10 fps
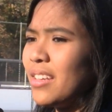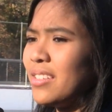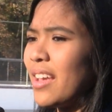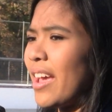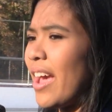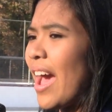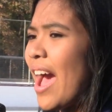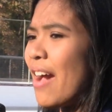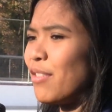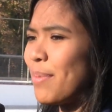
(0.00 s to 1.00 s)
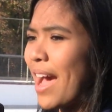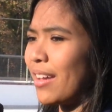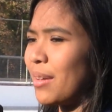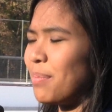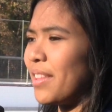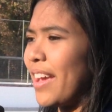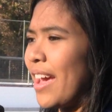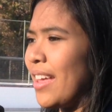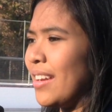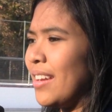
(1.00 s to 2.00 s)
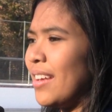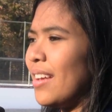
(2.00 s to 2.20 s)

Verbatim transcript: to have a backup plan.